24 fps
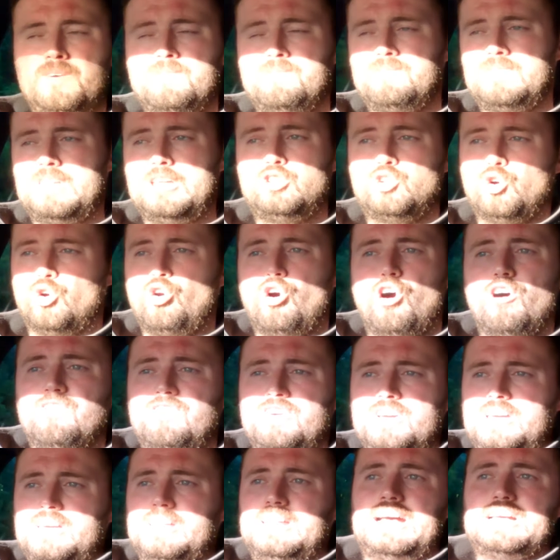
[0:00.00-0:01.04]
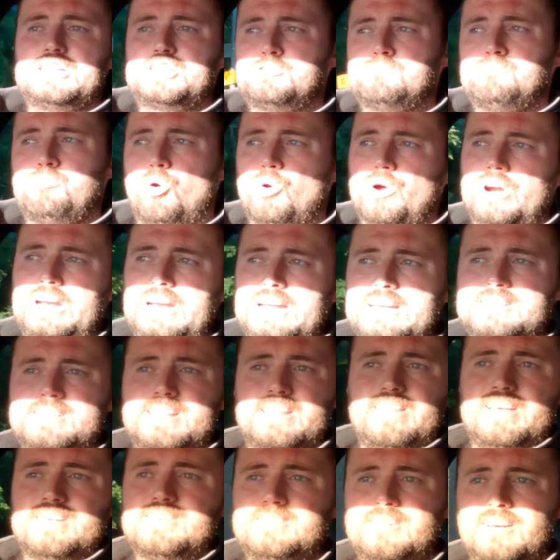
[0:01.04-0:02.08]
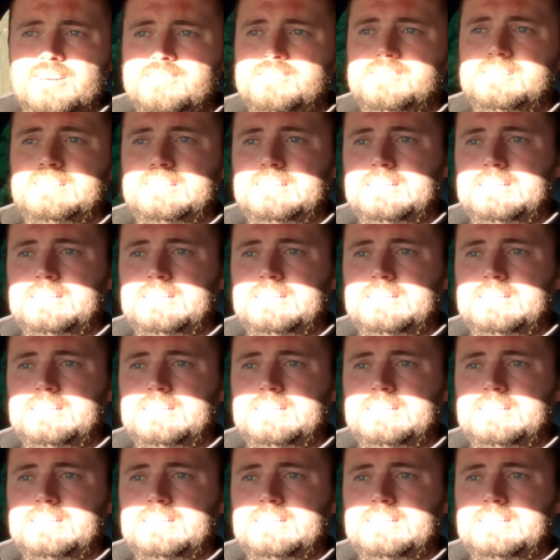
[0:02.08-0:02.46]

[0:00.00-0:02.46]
They don't offer you that sportiness that this does,